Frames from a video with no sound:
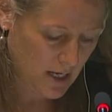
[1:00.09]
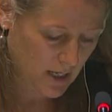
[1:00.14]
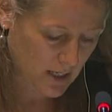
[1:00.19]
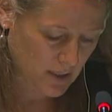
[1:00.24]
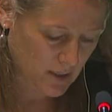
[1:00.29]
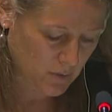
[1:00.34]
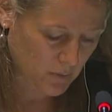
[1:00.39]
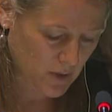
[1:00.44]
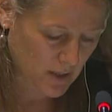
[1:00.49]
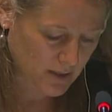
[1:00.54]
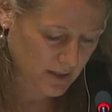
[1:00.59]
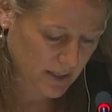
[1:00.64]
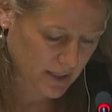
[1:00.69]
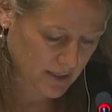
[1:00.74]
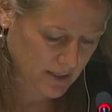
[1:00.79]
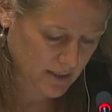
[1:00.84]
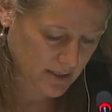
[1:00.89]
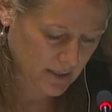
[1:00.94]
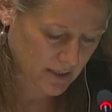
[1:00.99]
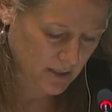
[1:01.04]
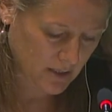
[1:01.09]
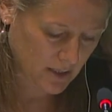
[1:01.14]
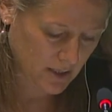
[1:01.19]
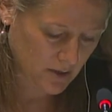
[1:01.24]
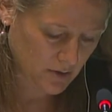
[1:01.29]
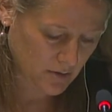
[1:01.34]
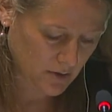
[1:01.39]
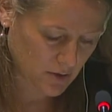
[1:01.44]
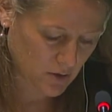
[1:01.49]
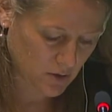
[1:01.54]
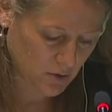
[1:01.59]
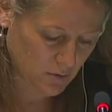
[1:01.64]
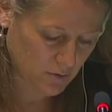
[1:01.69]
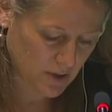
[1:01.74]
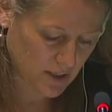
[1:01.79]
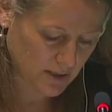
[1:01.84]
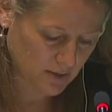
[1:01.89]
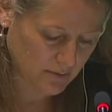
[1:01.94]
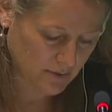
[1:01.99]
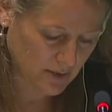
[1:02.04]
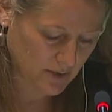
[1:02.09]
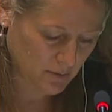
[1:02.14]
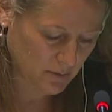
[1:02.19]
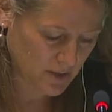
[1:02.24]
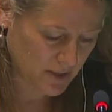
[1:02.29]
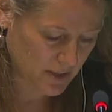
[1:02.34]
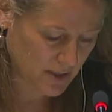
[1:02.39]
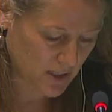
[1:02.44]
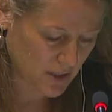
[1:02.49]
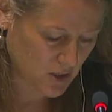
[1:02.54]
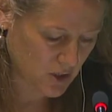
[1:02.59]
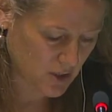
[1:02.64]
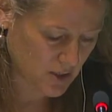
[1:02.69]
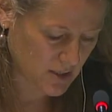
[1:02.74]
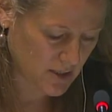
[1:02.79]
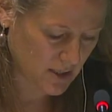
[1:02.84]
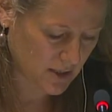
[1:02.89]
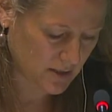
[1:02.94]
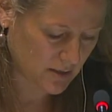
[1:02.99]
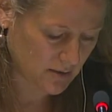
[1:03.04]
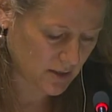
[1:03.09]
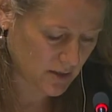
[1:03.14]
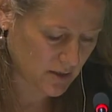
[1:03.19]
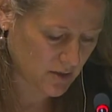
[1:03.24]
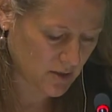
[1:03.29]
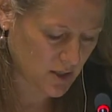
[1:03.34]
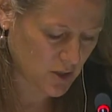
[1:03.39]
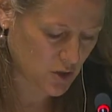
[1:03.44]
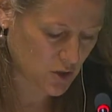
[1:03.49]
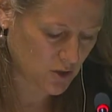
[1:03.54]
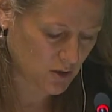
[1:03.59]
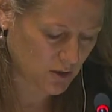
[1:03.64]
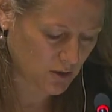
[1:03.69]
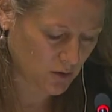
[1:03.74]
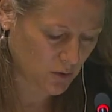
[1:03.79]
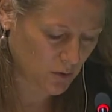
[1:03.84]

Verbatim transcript: as well as adherence to relevant obligations under international